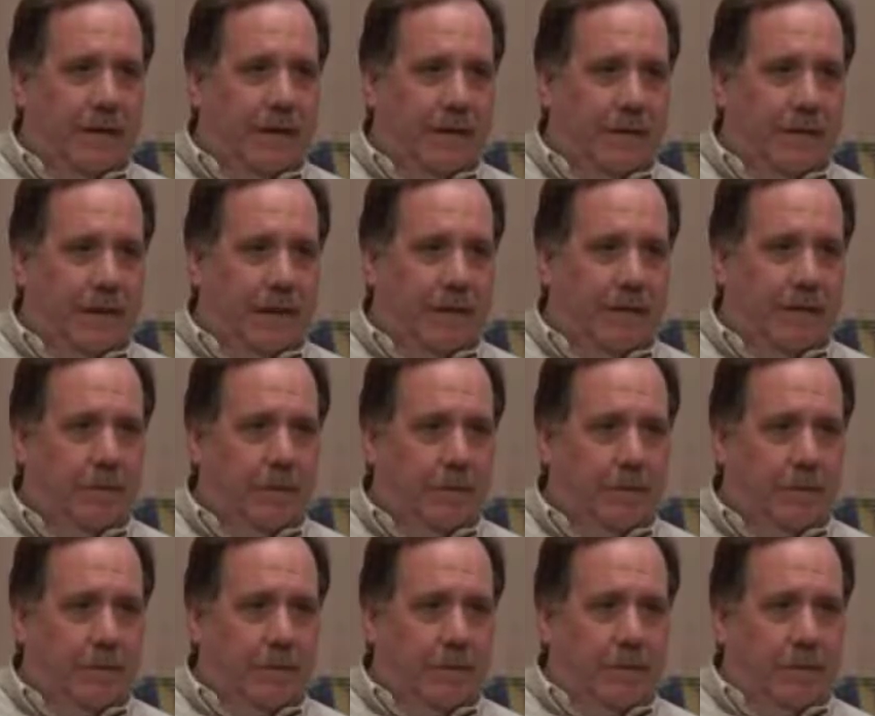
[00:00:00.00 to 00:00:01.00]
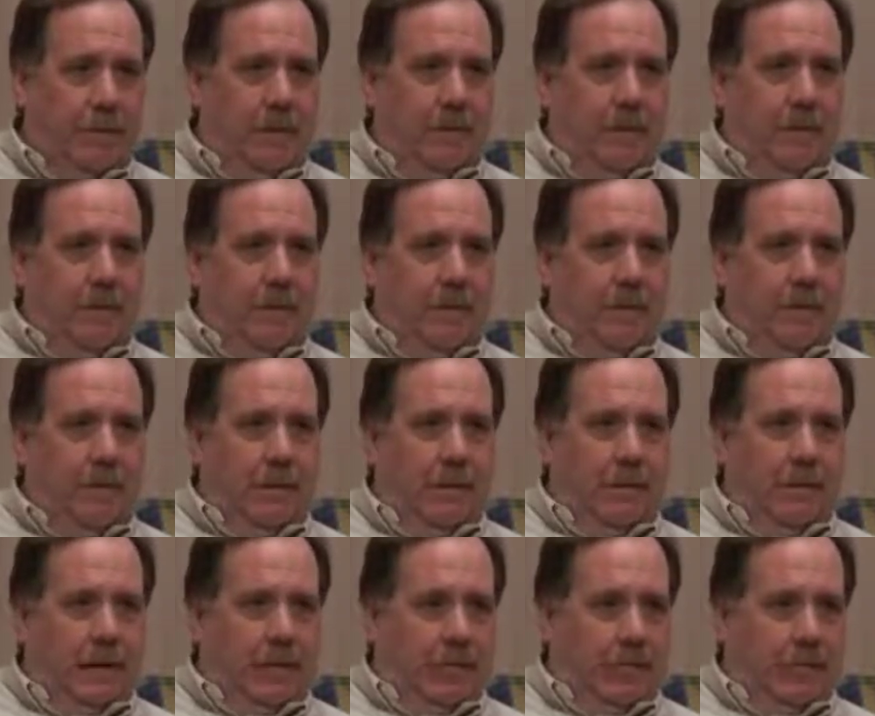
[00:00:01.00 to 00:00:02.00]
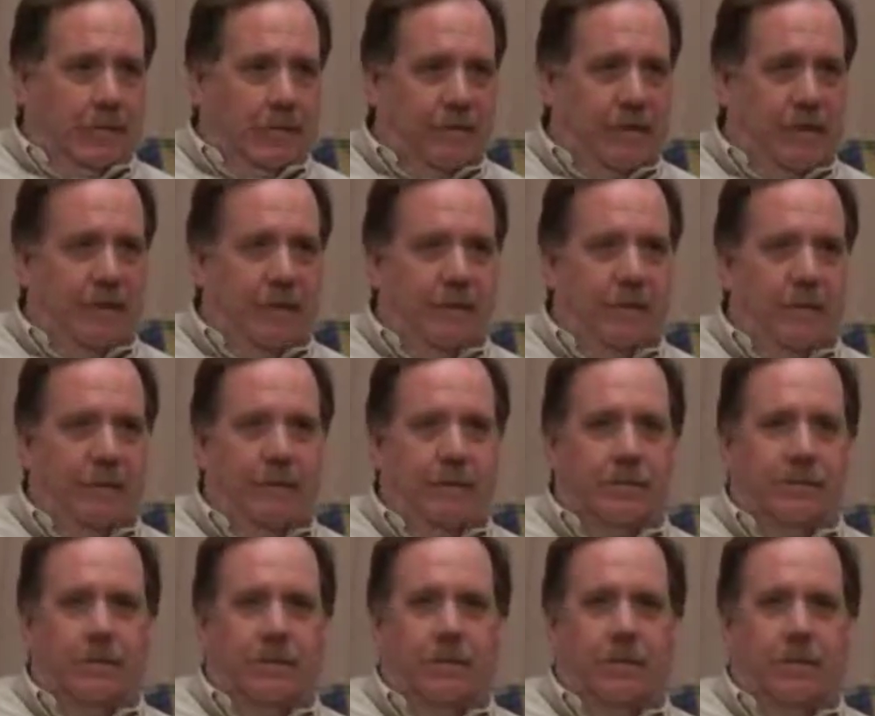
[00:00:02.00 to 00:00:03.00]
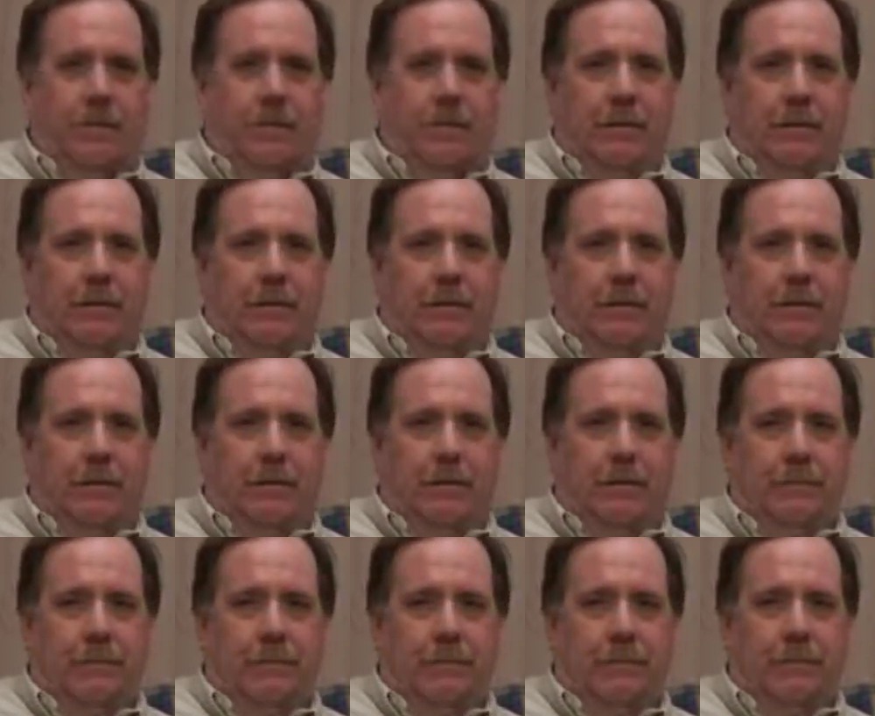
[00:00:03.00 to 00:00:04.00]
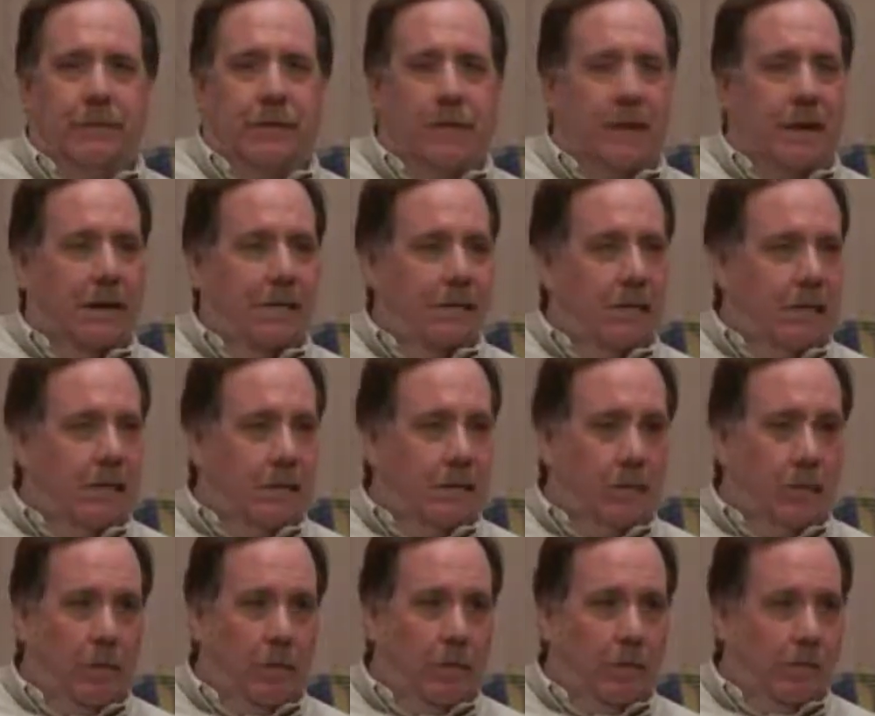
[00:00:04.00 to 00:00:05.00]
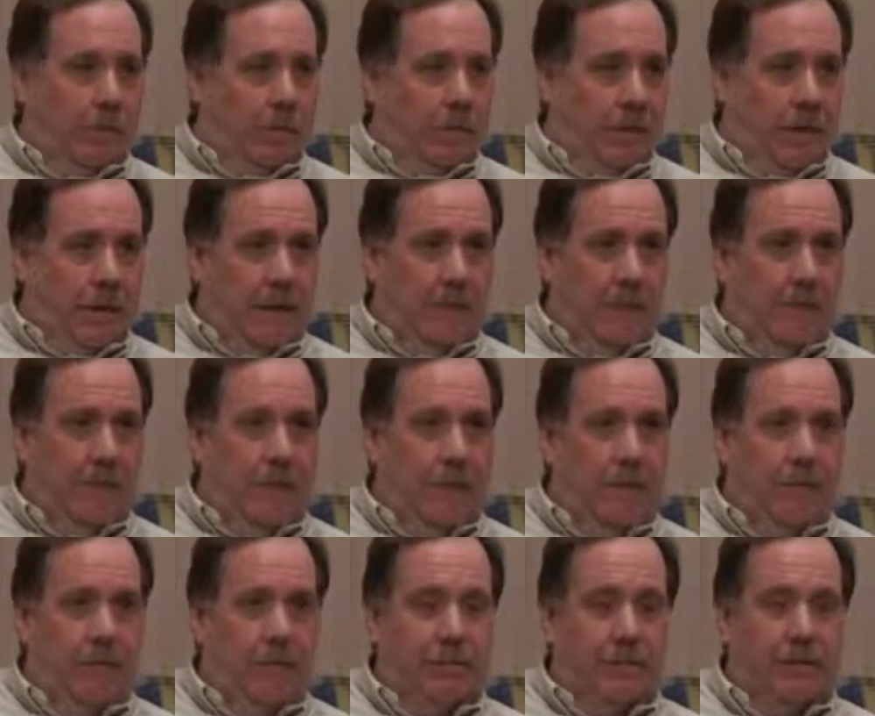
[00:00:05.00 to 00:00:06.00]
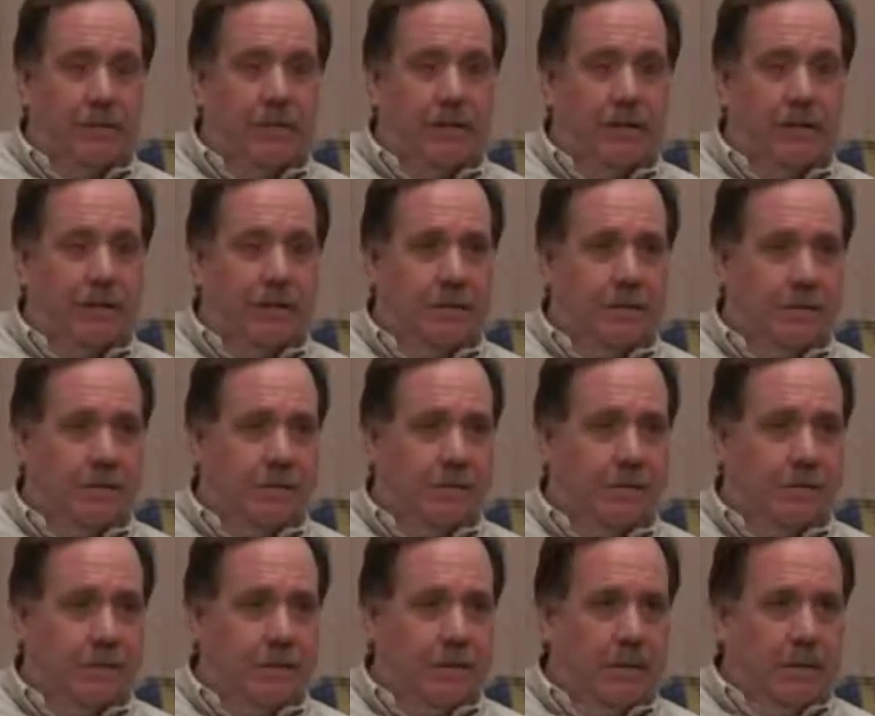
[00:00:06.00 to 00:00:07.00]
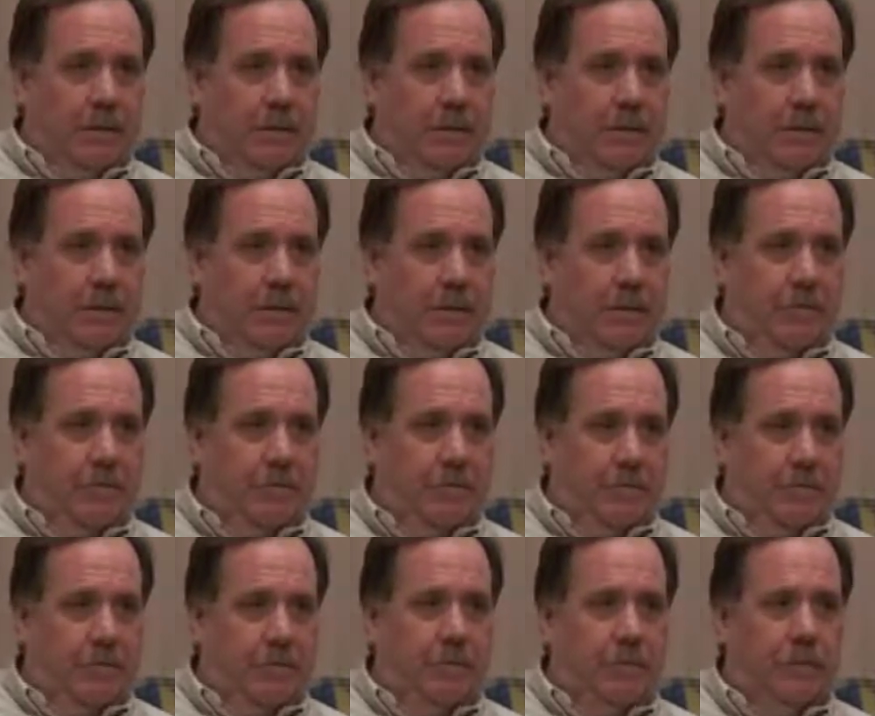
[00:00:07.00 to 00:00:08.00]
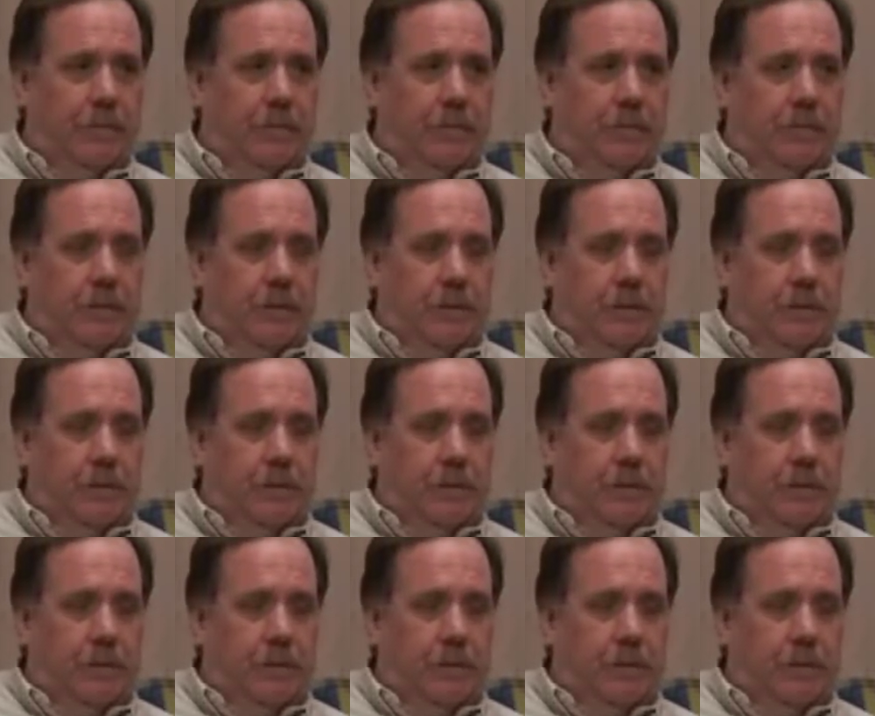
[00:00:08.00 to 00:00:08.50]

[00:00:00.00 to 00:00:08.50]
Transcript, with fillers: of Alabama, uh, labor studies. Uh, Colorado, Boulder, Colorado for second year leadership school.